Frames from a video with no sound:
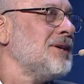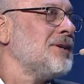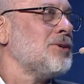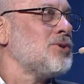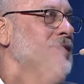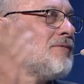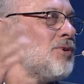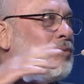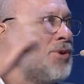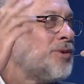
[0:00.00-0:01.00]
can travel
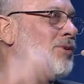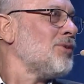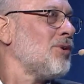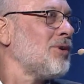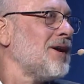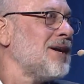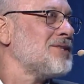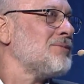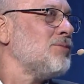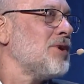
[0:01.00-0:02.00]
the world on
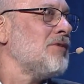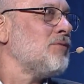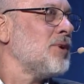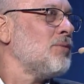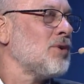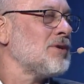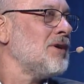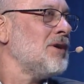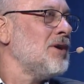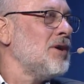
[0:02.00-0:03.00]
holidays and whatever we want.
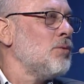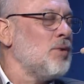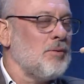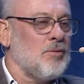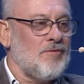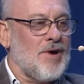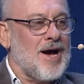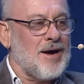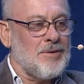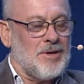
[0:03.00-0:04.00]

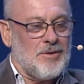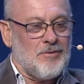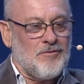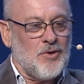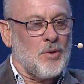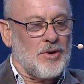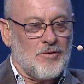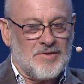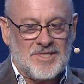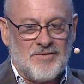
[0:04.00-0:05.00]
Far fewer
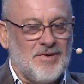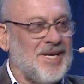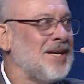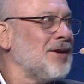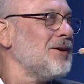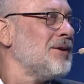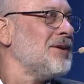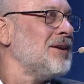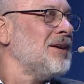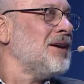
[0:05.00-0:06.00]
of us are vegan.
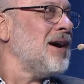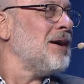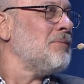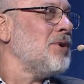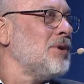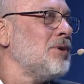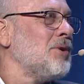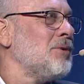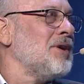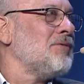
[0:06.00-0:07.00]

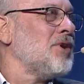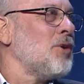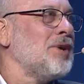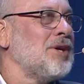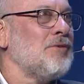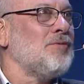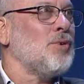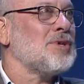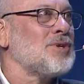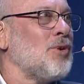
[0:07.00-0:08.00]
Even though we can
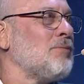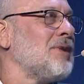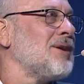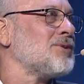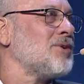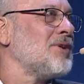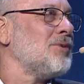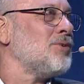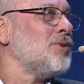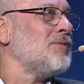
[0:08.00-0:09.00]
afford solar panels on
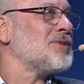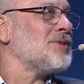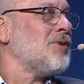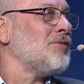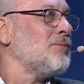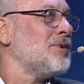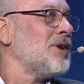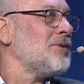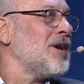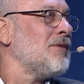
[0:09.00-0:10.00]
our roofs, often we
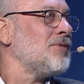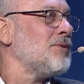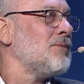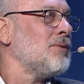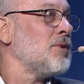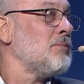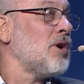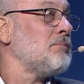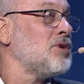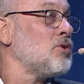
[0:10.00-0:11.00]
don't have them, and we
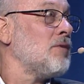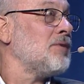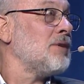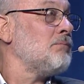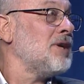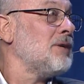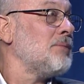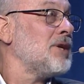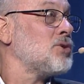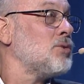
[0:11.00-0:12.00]
might be driving a big
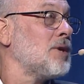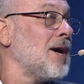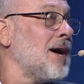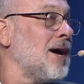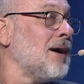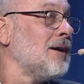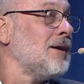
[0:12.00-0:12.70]
petrol car.